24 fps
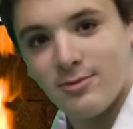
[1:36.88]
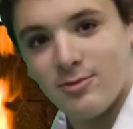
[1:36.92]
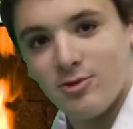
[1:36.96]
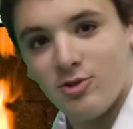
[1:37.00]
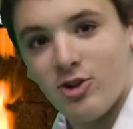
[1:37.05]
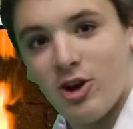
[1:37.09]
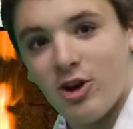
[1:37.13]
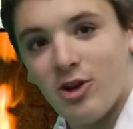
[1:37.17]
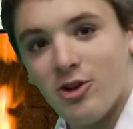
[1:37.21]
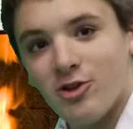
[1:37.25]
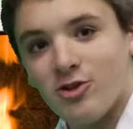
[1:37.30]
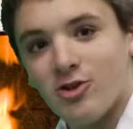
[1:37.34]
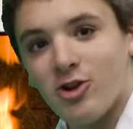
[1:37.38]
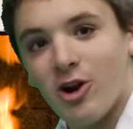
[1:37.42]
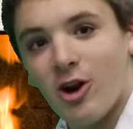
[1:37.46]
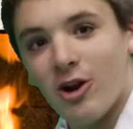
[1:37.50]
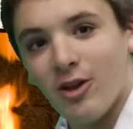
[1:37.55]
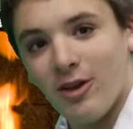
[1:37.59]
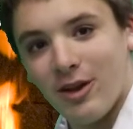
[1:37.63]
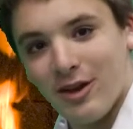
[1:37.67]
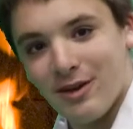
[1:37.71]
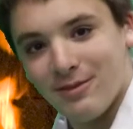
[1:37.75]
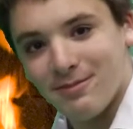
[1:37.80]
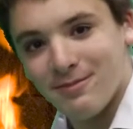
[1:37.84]
Chairs
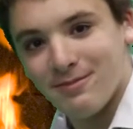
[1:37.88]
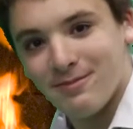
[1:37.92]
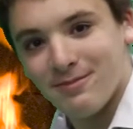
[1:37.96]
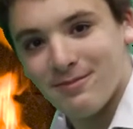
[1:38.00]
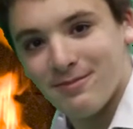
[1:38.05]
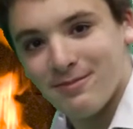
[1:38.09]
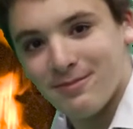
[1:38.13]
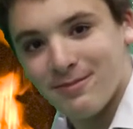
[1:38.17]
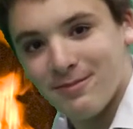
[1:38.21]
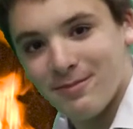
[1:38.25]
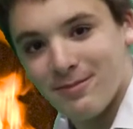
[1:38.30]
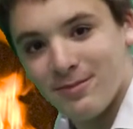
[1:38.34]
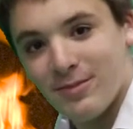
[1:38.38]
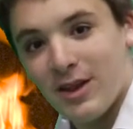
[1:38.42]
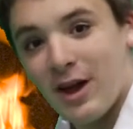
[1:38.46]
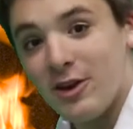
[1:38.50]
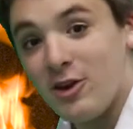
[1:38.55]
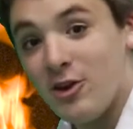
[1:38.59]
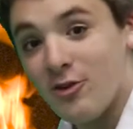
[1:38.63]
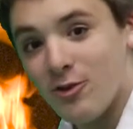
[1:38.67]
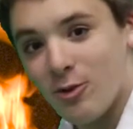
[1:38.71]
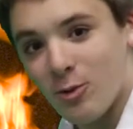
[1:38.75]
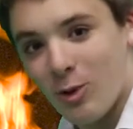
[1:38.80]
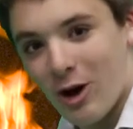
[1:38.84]
Charley.
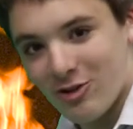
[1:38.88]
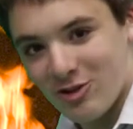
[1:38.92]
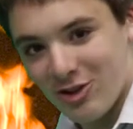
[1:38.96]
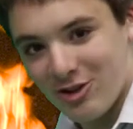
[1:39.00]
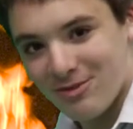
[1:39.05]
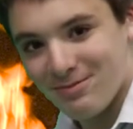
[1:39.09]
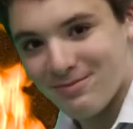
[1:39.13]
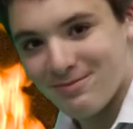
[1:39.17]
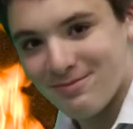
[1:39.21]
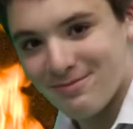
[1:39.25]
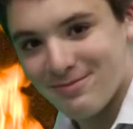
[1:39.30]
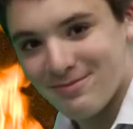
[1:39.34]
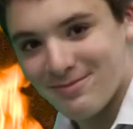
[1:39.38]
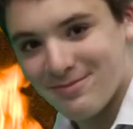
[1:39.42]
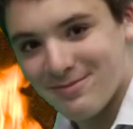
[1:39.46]
Thank you for watching.